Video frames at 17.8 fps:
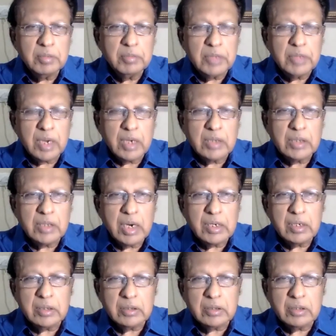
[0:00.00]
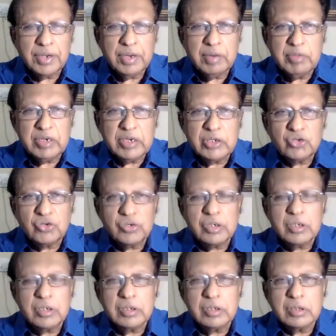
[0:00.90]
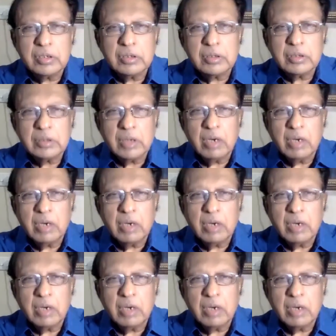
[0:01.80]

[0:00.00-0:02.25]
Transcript: There are 33 ministers,